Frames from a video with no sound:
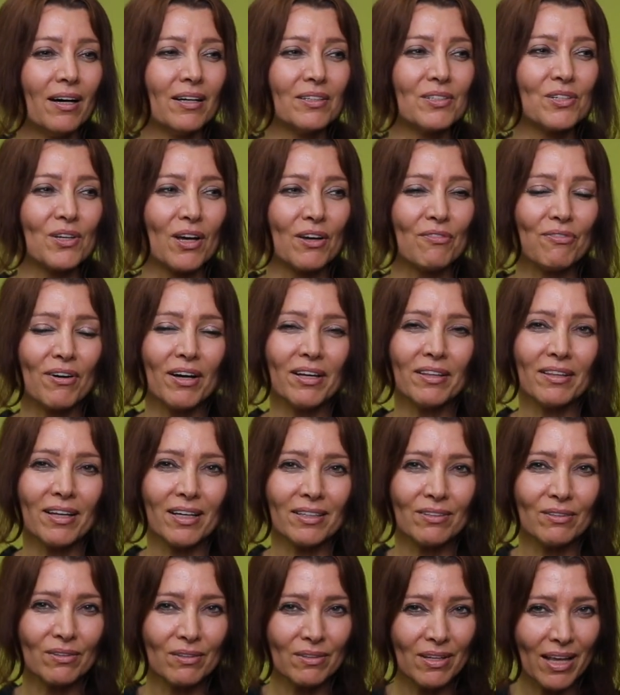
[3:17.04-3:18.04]
So I find
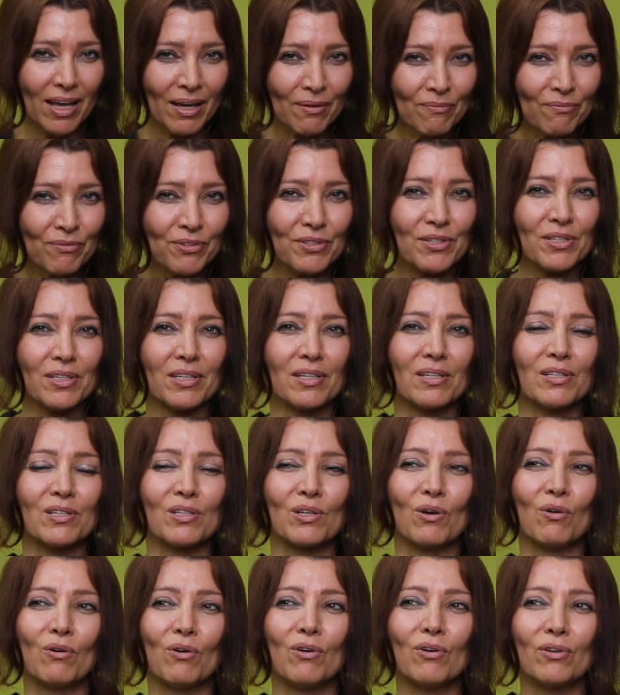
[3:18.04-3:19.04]
that
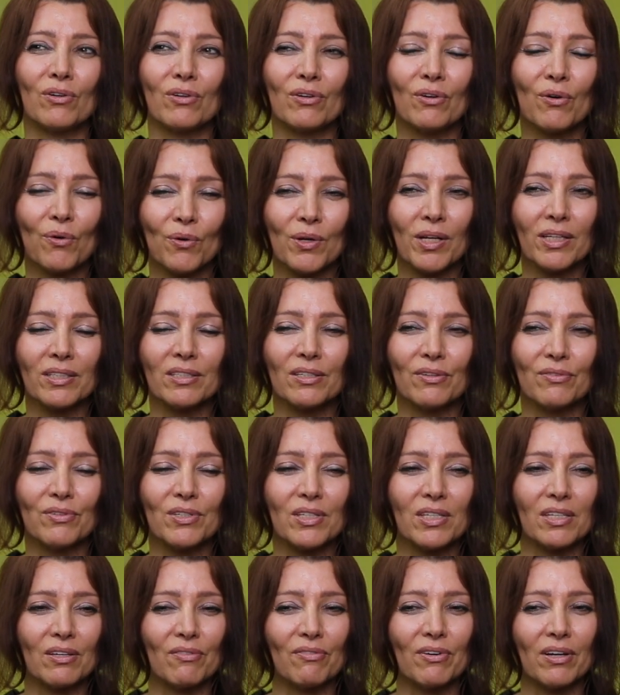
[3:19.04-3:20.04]
emphasis on
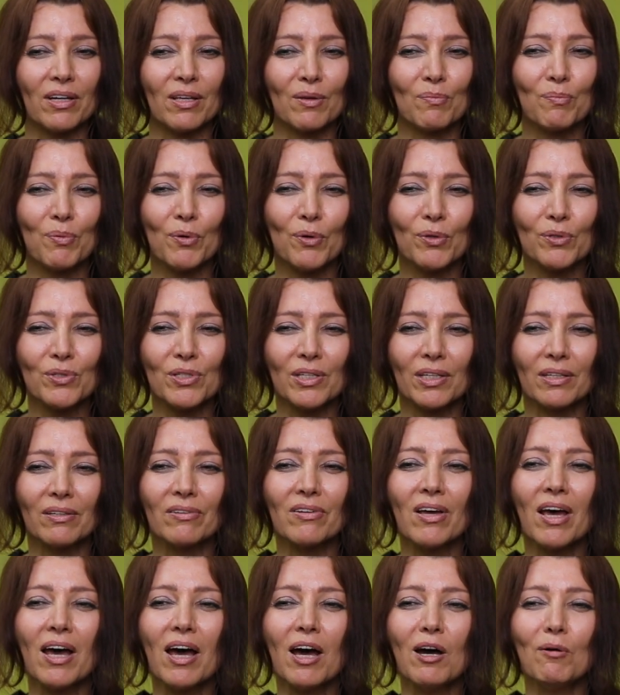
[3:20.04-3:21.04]
connectivity very
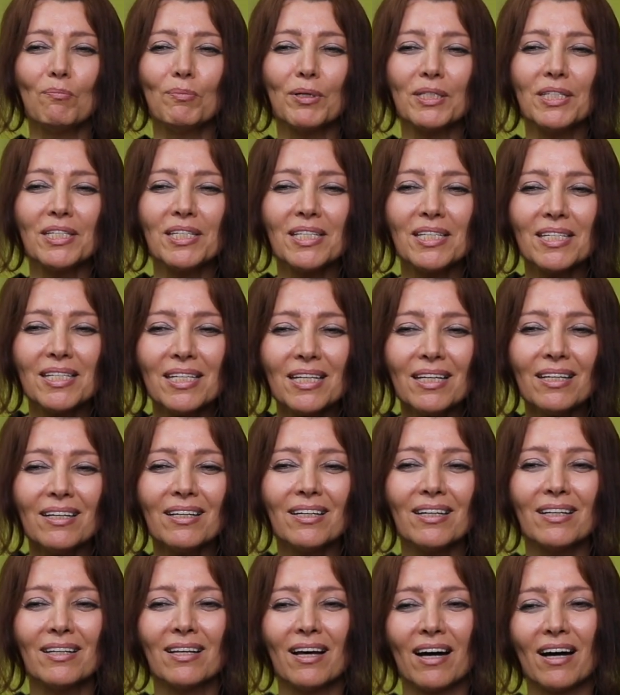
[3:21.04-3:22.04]
important. But
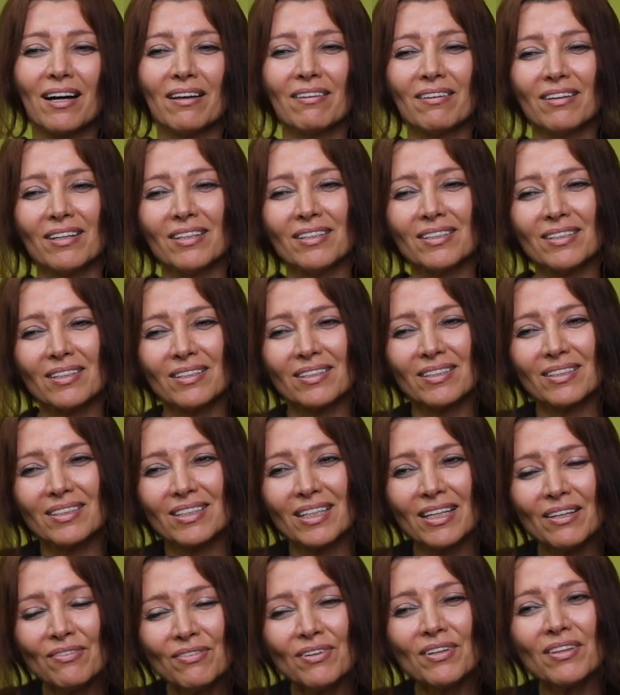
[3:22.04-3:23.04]
still, I think
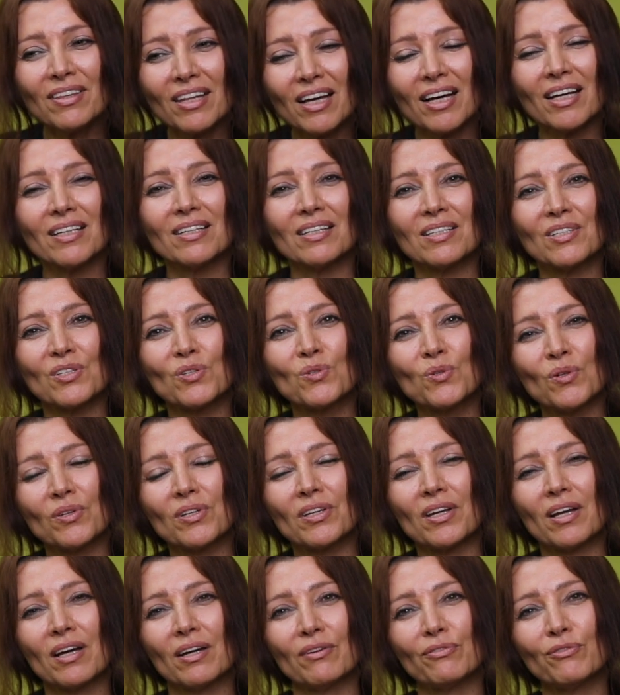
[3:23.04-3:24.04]
even that is not
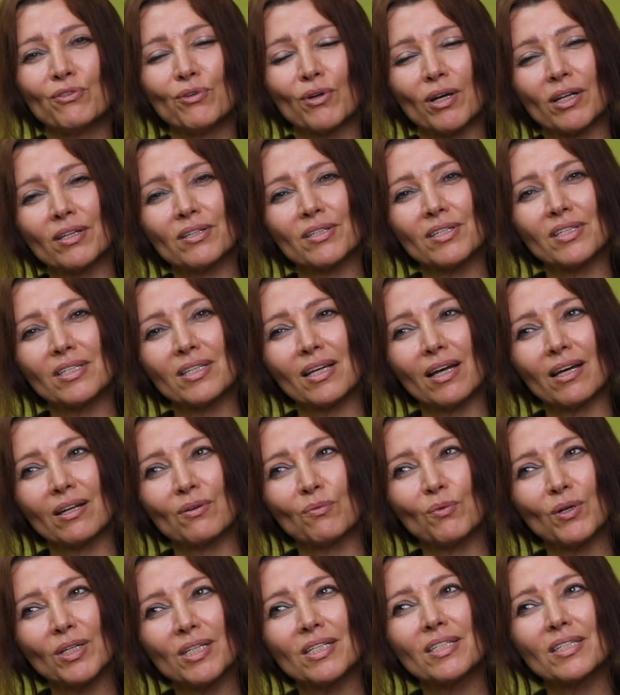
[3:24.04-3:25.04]
enough to
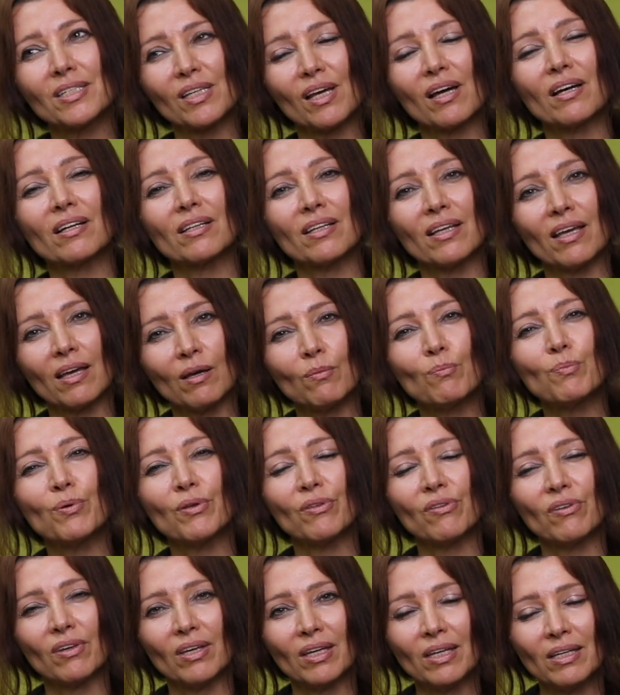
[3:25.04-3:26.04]
understand what exactly
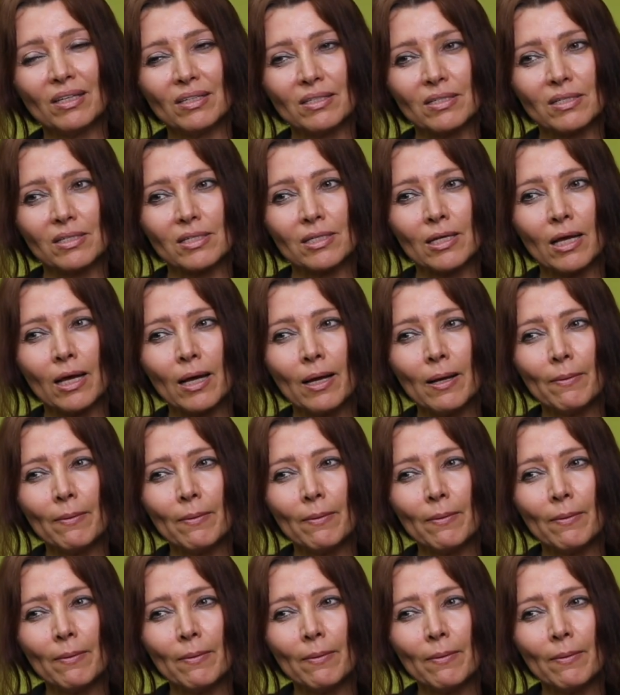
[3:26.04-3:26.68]
empathy is.